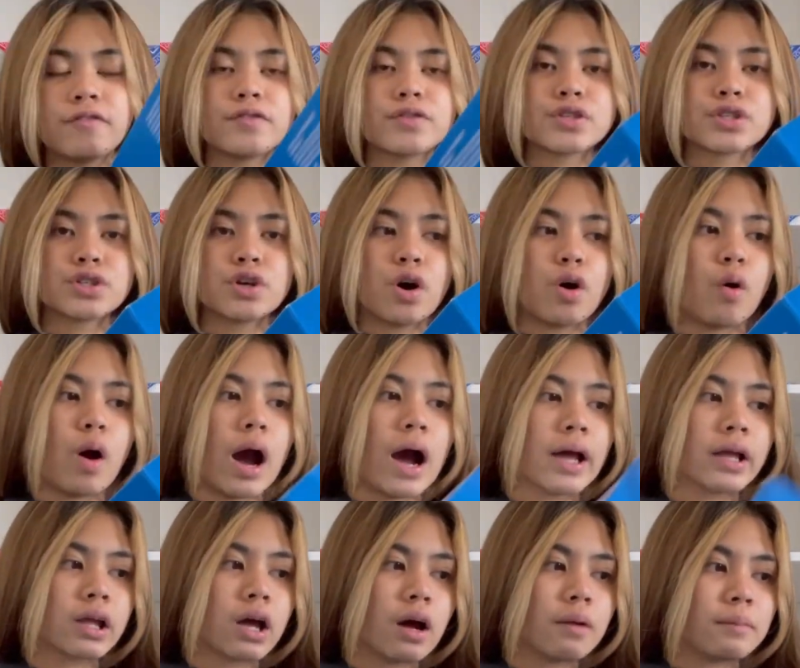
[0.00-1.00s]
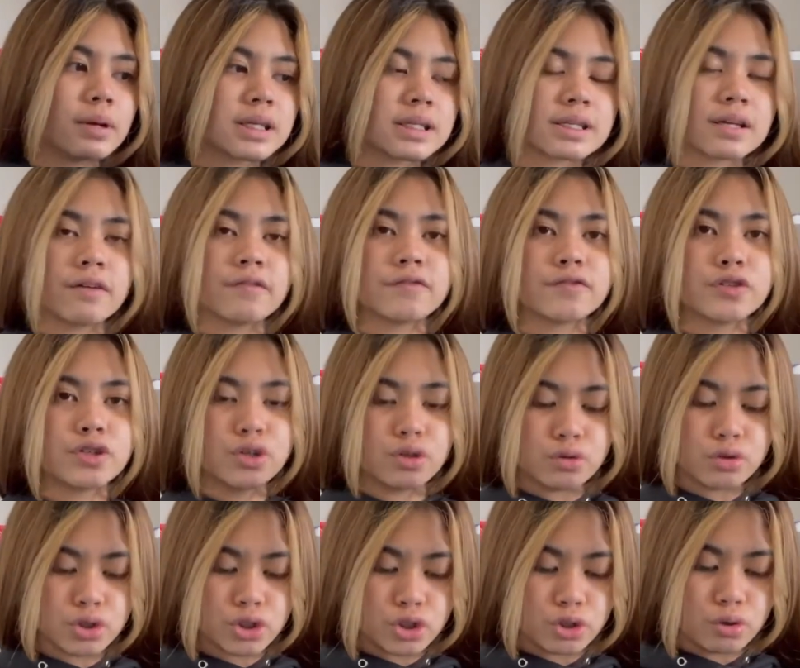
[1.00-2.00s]
So I got myself two
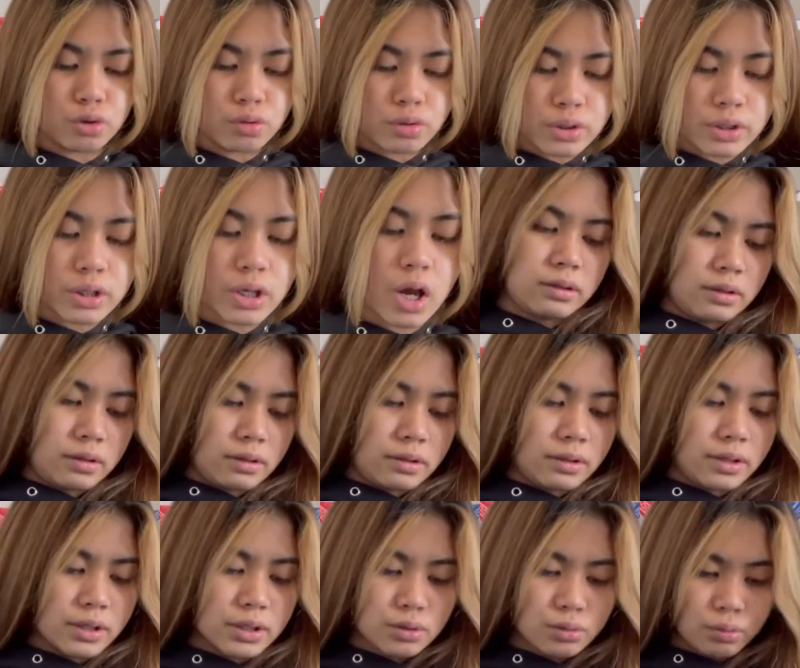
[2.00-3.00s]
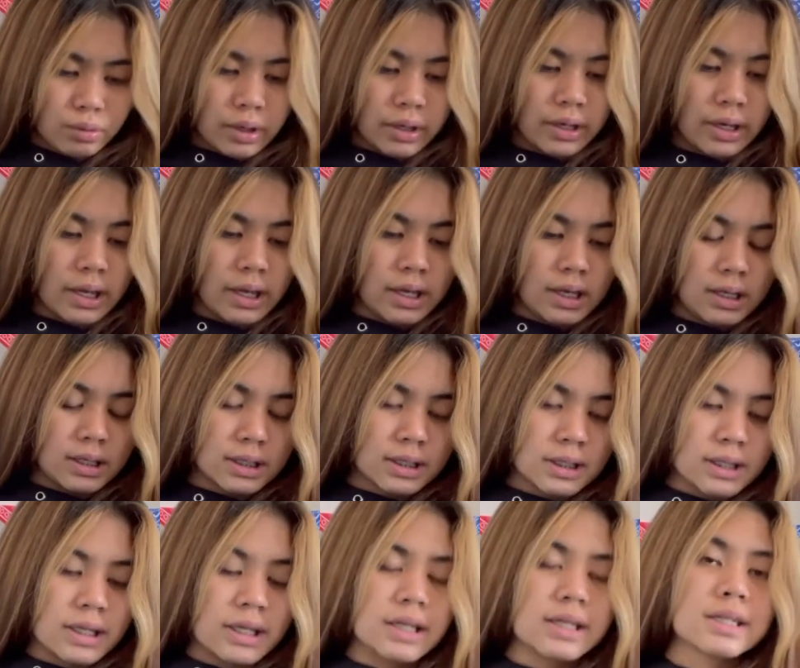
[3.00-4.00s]
shoes. This one is
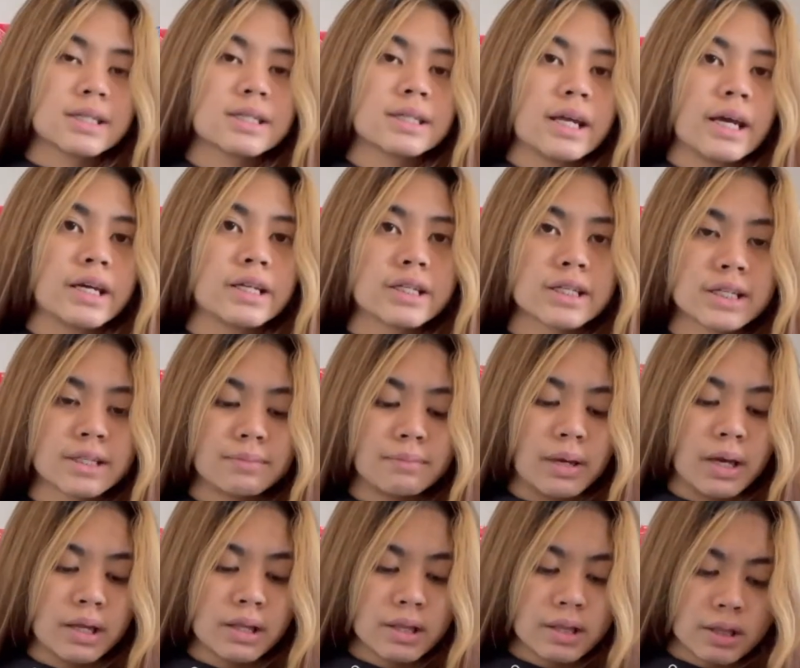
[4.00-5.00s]
the Stan Smith.